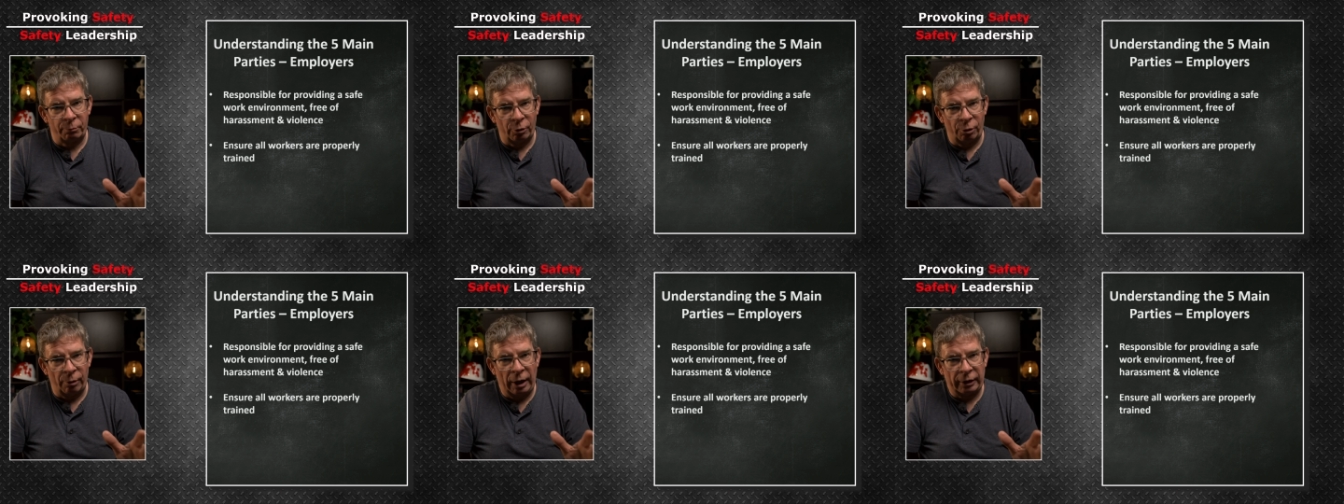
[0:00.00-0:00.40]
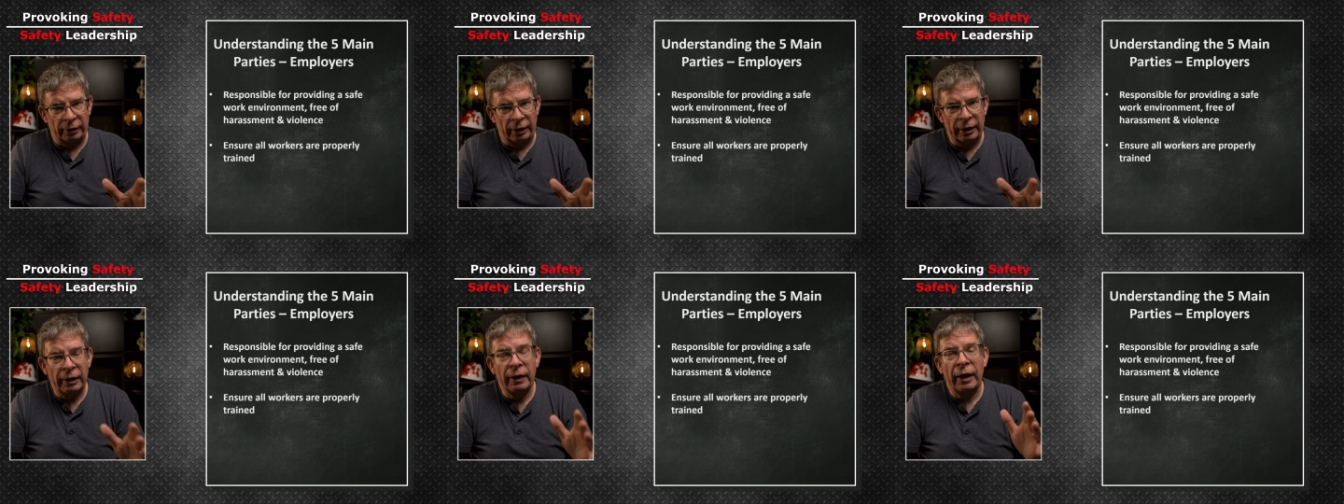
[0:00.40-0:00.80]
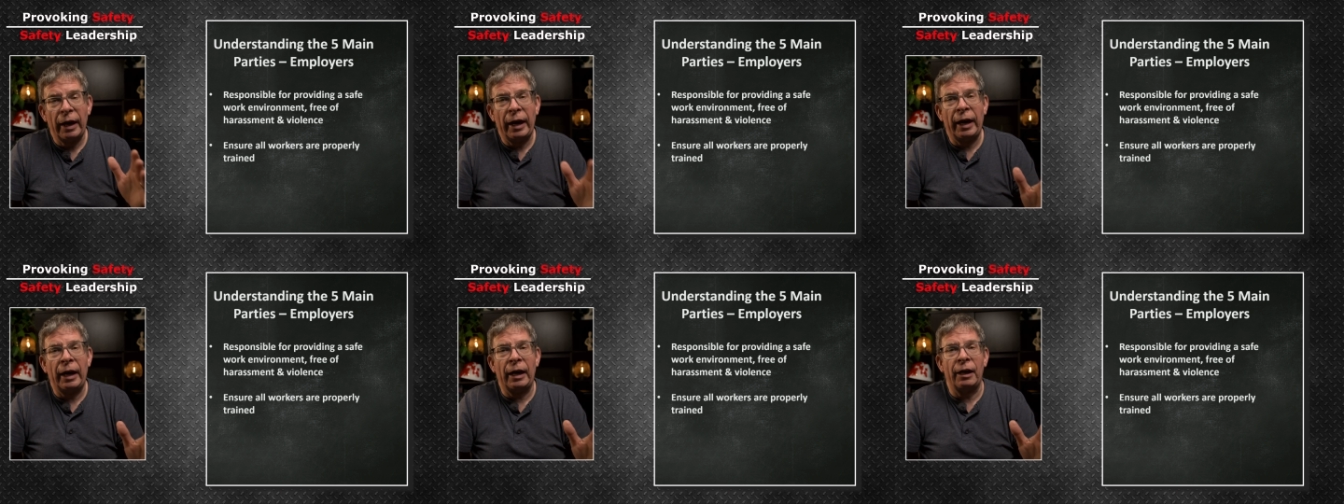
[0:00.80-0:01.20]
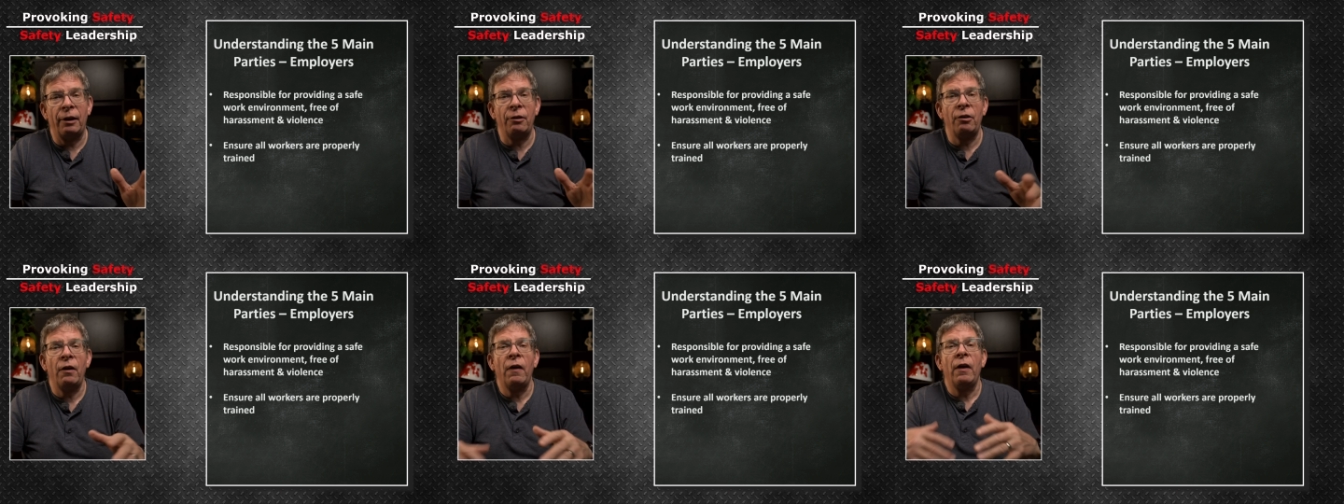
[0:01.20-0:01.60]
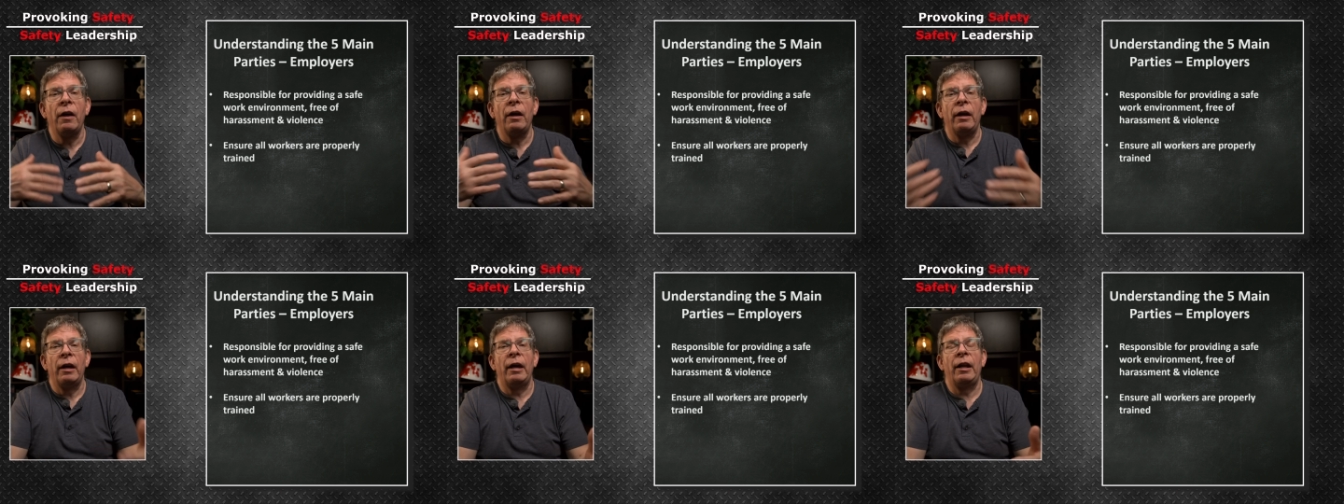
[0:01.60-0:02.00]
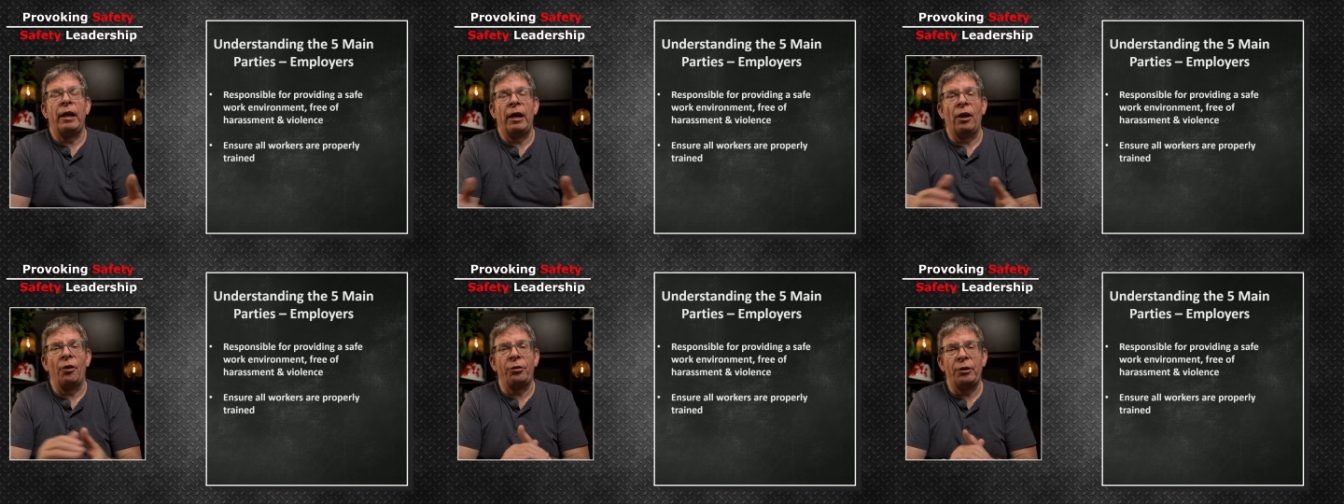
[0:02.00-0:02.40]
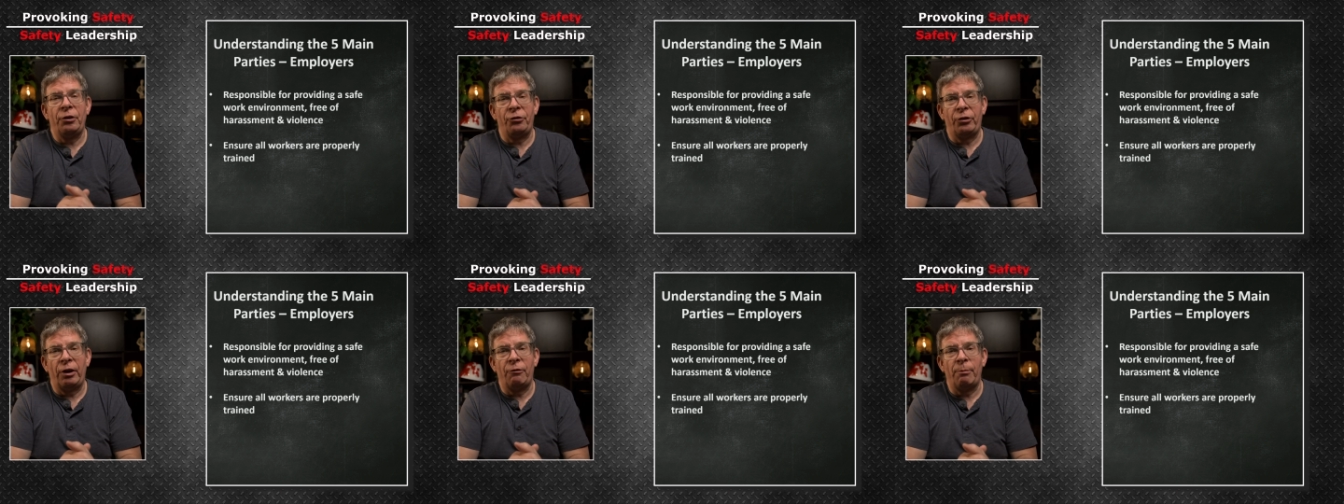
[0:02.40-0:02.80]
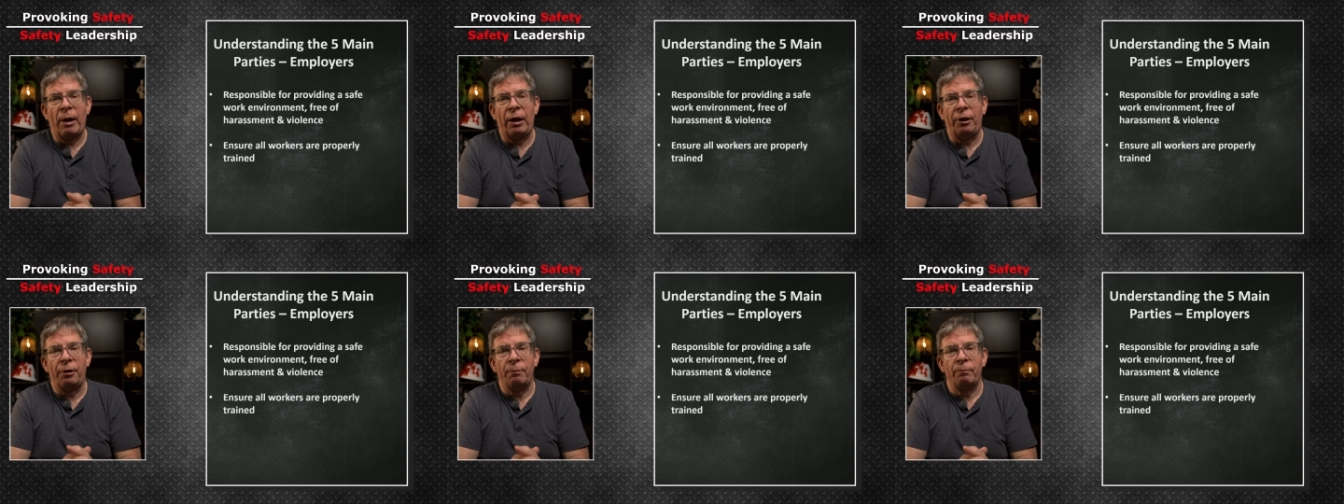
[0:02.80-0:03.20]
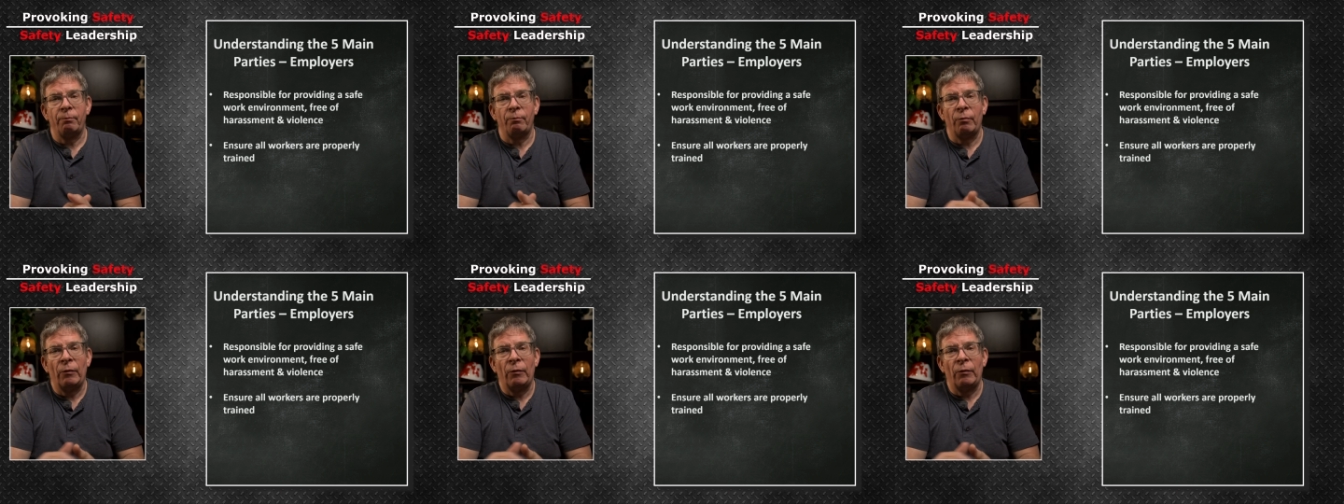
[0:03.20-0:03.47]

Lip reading: correctly and in a healthy and safe manner.